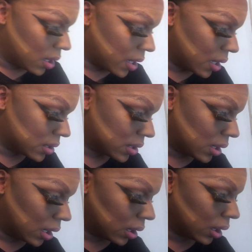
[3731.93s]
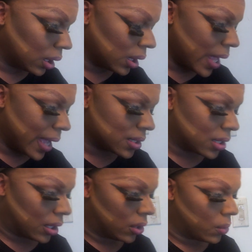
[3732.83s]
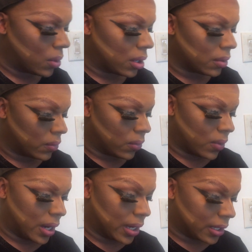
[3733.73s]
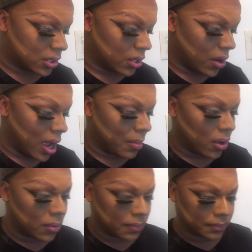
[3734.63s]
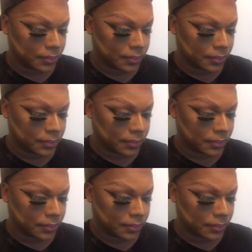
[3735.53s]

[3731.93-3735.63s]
and that is the last thing you want right next to your eyeball.